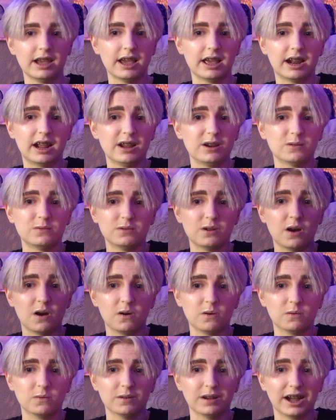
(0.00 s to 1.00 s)
And I don't
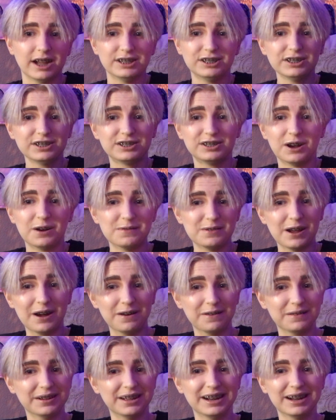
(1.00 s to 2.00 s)
know. I just don't
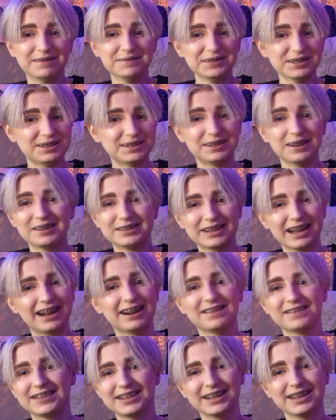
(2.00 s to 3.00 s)
know. And I'm just so
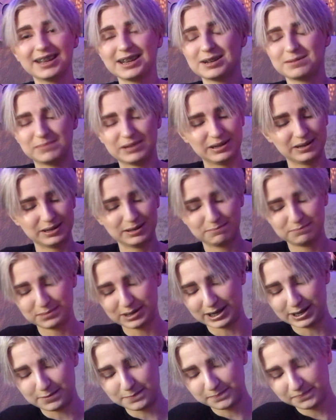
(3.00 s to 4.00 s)
tired of thinking about it.
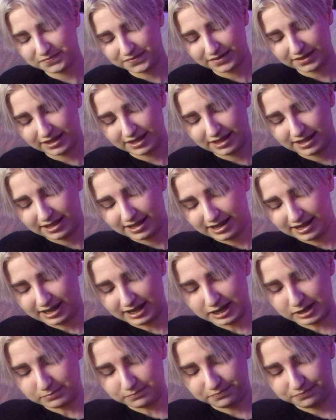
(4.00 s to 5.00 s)
But,
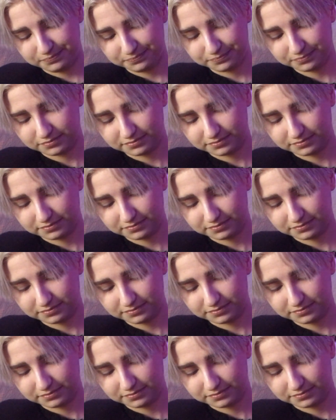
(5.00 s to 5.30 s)
um,